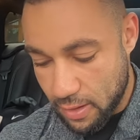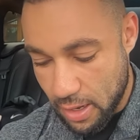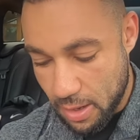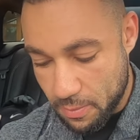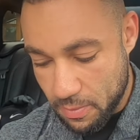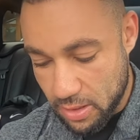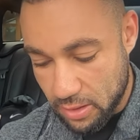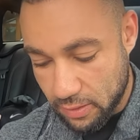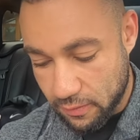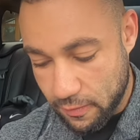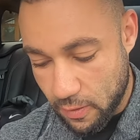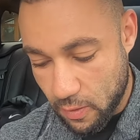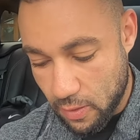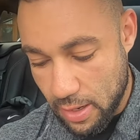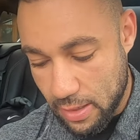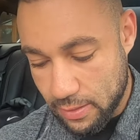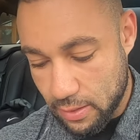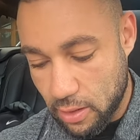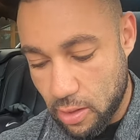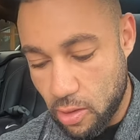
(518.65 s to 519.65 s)
It's felt
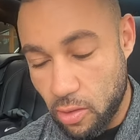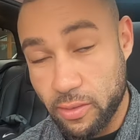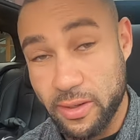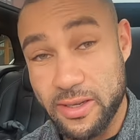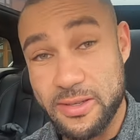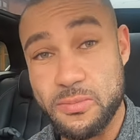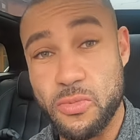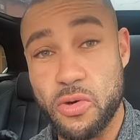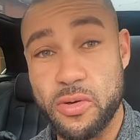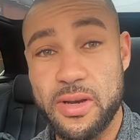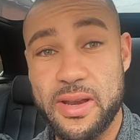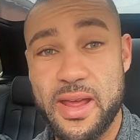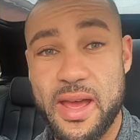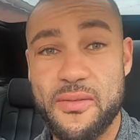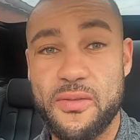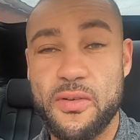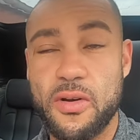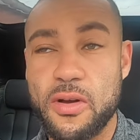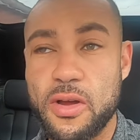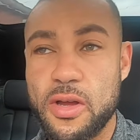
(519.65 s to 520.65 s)
like the longest morning
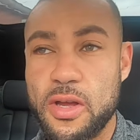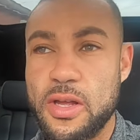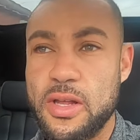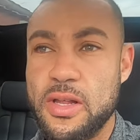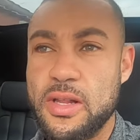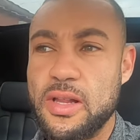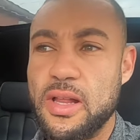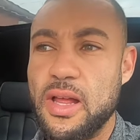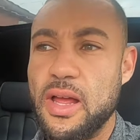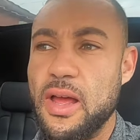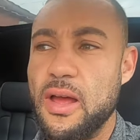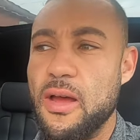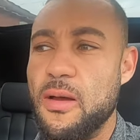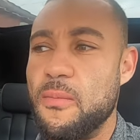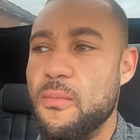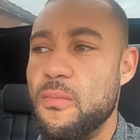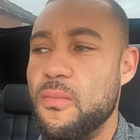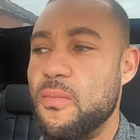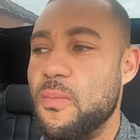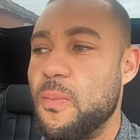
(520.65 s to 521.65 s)
ever.
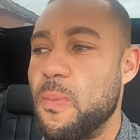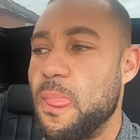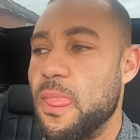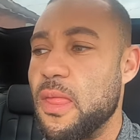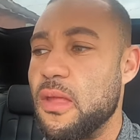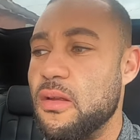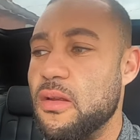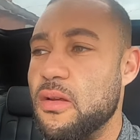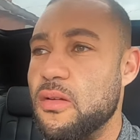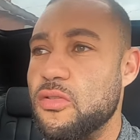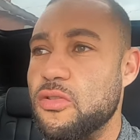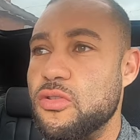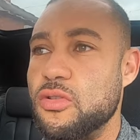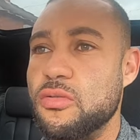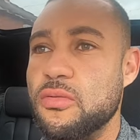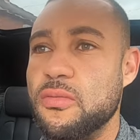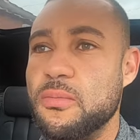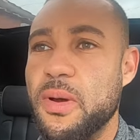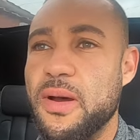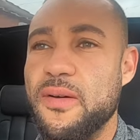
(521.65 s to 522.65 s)
Done
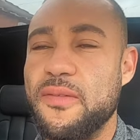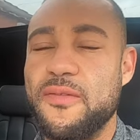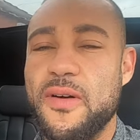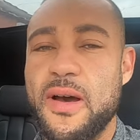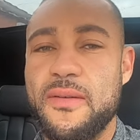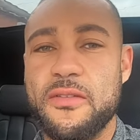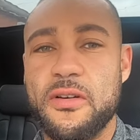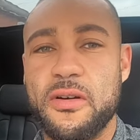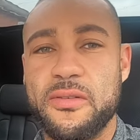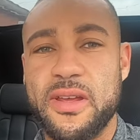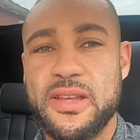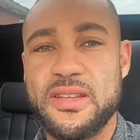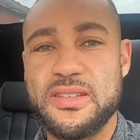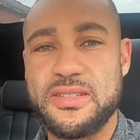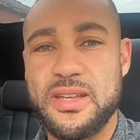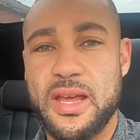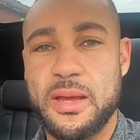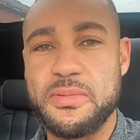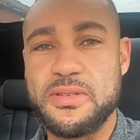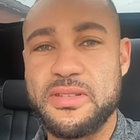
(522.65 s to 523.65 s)
about 5.5k
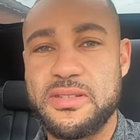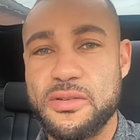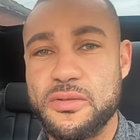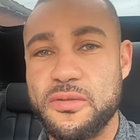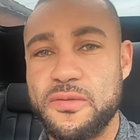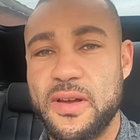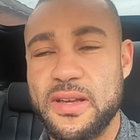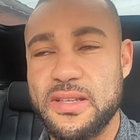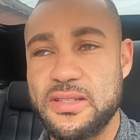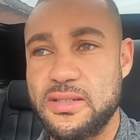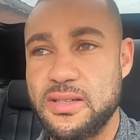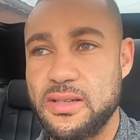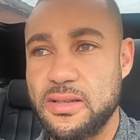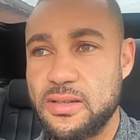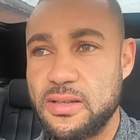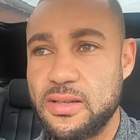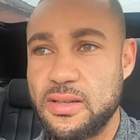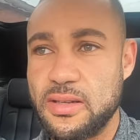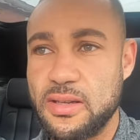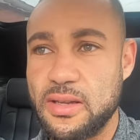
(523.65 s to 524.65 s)
steps, still
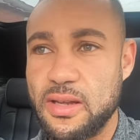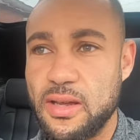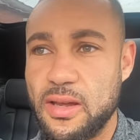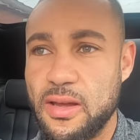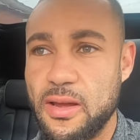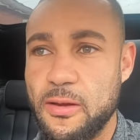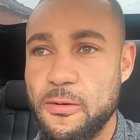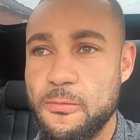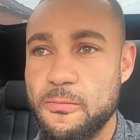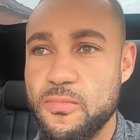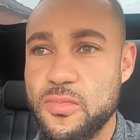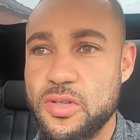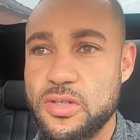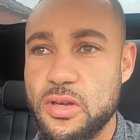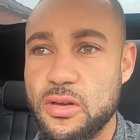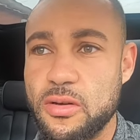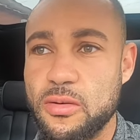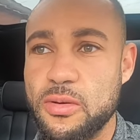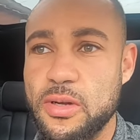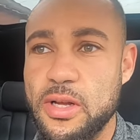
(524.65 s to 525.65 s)
fasted.
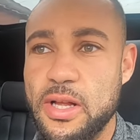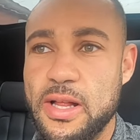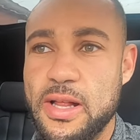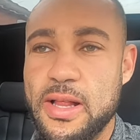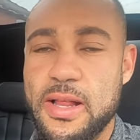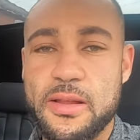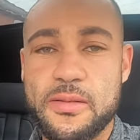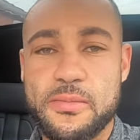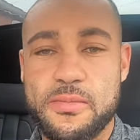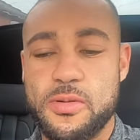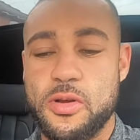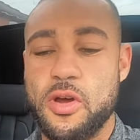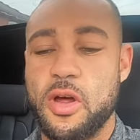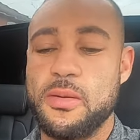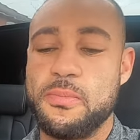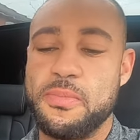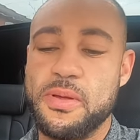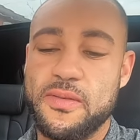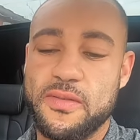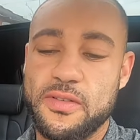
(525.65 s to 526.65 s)
So
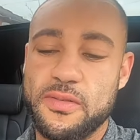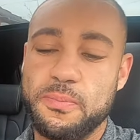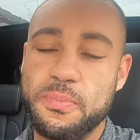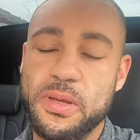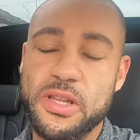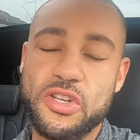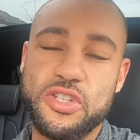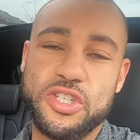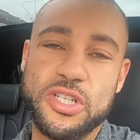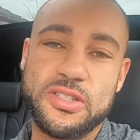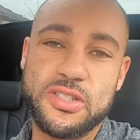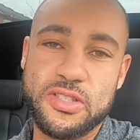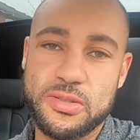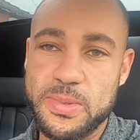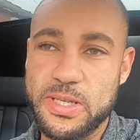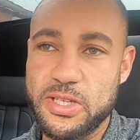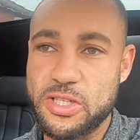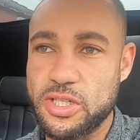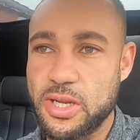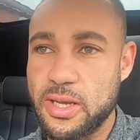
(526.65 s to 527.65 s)
got a bit of jitters, a
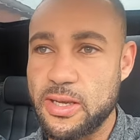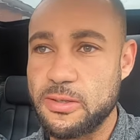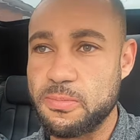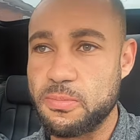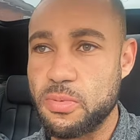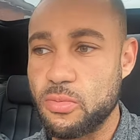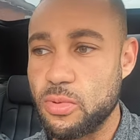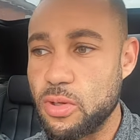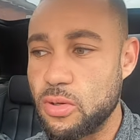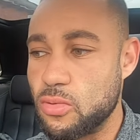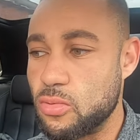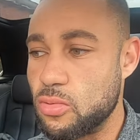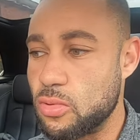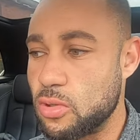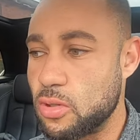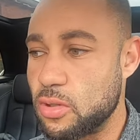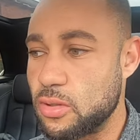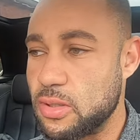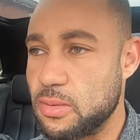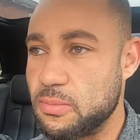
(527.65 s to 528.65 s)
bit of shakes, but we're all
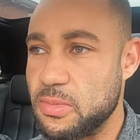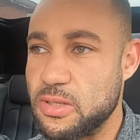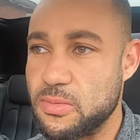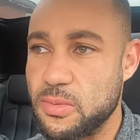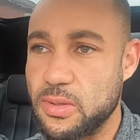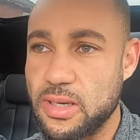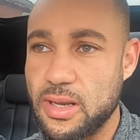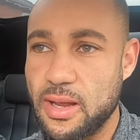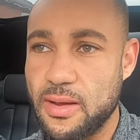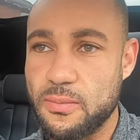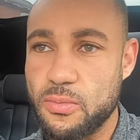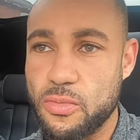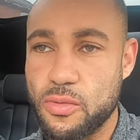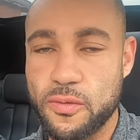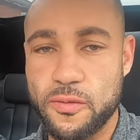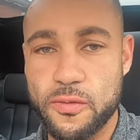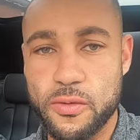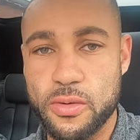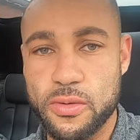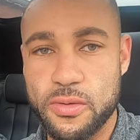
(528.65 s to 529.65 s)
good. It means we can have
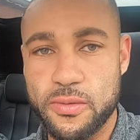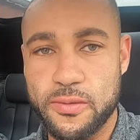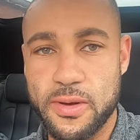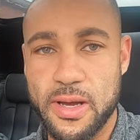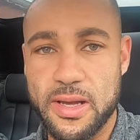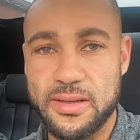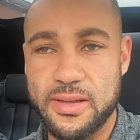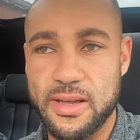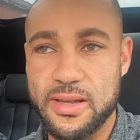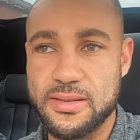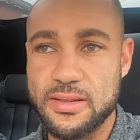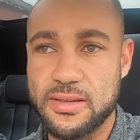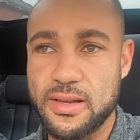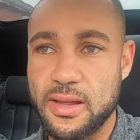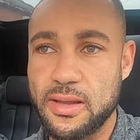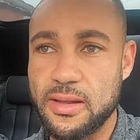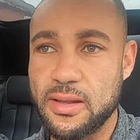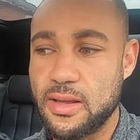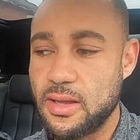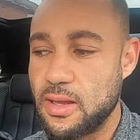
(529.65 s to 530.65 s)
more food for our day
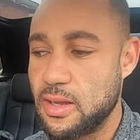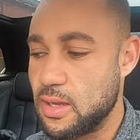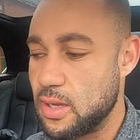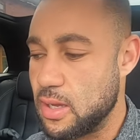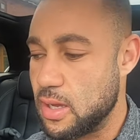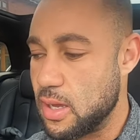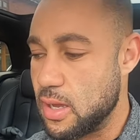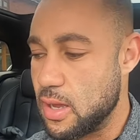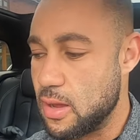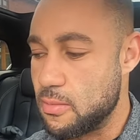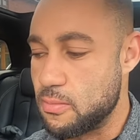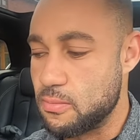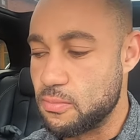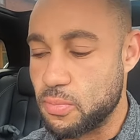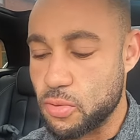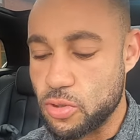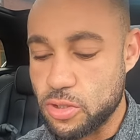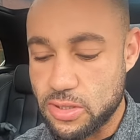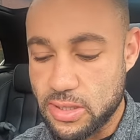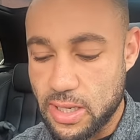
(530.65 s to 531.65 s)
today.
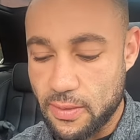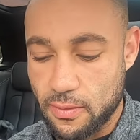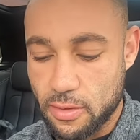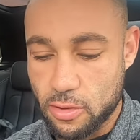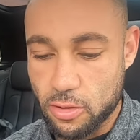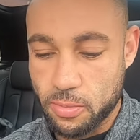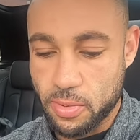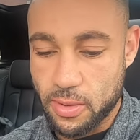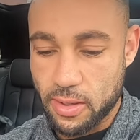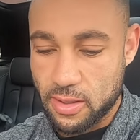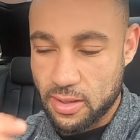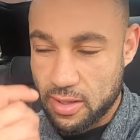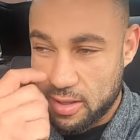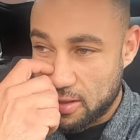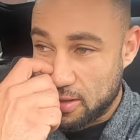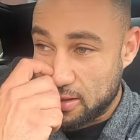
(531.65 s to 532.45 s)
Bunched together a little bit.